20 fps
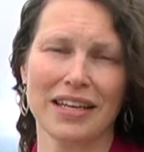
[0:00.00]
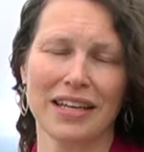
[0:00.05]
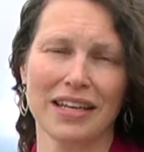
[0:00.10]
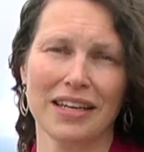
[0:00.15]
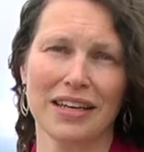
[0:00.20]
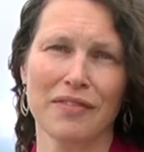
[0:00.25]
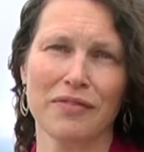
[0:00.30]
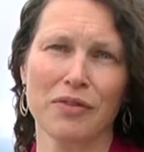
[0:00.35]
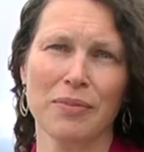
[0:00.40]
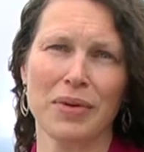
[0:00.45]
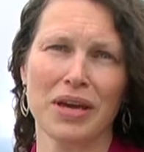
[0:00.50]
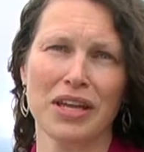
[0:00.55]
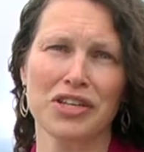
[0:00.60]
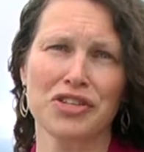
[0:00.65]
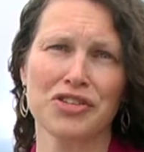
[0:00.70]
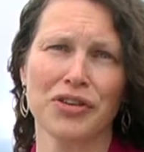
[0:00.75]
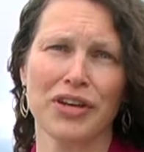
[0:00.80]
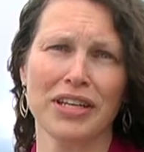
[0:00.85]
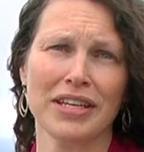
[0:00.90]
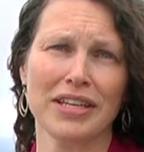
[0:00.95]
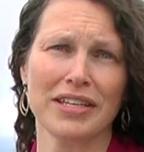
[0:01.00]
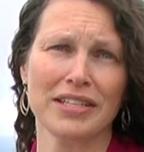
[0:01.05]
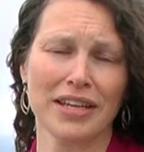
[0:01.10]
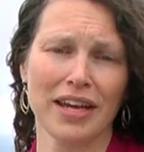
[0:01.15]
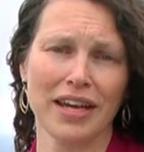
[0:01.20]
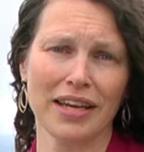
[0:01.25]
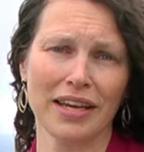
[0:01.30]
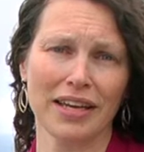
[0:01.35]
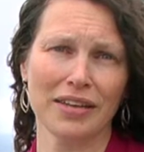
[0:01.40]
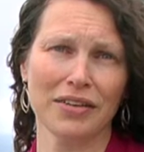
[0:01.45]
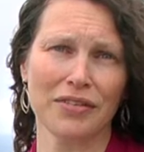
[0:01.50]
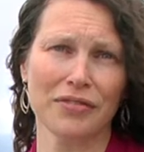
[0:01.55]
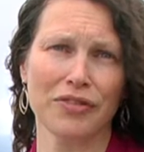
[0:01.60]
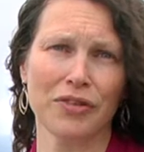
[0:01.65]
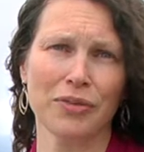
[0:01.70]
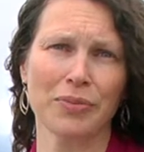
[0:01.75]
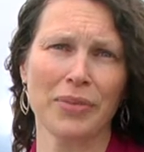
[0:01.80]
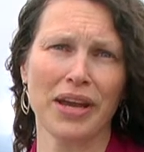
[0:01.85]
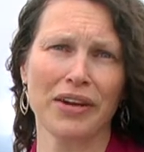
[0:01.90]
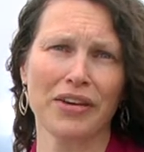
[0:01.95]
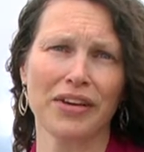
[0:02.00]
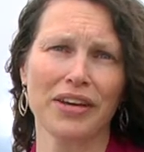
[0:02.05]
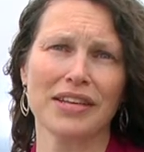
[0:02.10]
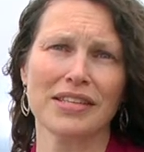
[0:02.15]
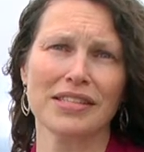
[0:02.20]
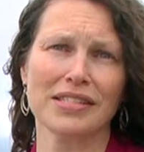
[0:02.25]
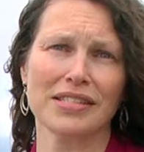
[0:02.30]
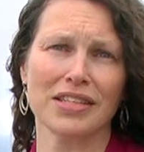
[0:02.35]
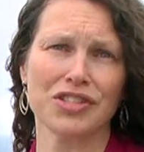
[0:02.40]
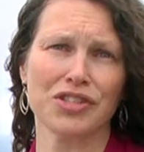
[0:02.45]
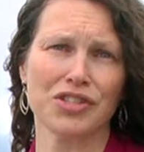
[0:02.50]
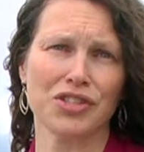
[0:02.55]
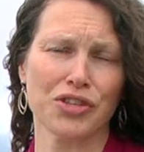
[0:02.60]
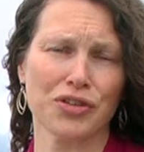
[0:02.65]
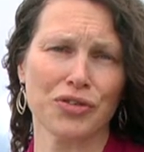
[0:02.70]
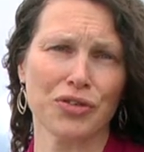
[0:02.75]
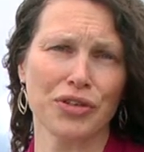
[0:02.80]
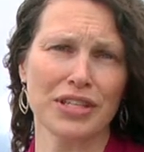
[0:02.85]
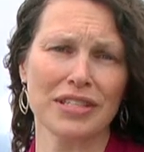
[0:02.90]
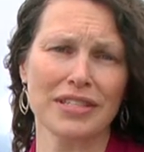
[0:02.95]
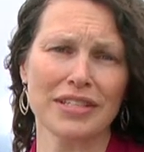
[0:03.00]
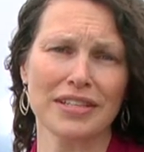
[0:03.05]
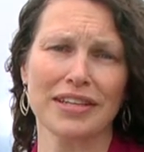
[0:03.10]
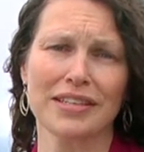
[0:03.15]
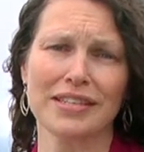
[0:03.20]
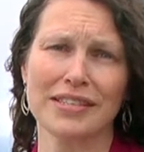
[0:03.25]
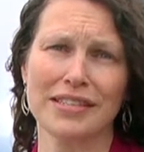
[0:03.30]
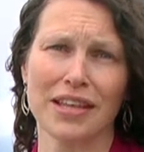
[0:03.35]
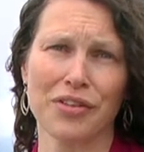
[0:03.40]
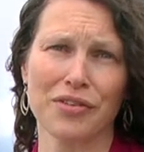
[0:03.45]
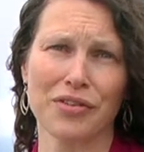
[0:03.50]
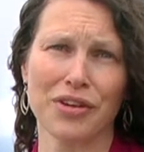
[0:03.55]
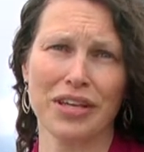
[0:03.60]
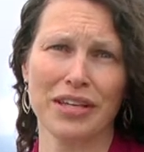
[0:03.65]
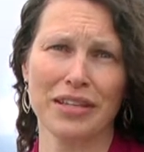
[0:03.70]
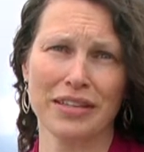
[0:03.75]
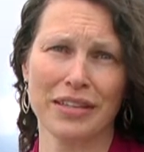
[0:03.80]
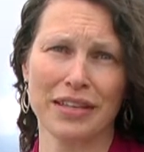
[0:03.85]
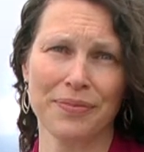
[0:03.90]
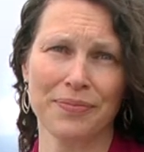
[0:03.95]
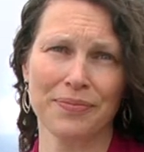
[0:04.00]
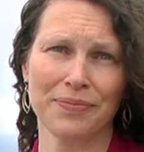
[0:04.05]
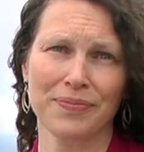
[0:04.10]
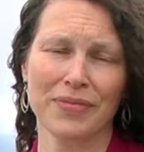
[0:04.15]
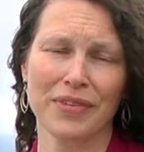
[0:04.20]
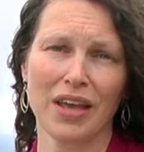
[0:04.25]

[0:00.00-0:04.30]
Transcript: done of the Mediterranean diet from areas such as Crete and southern Italy.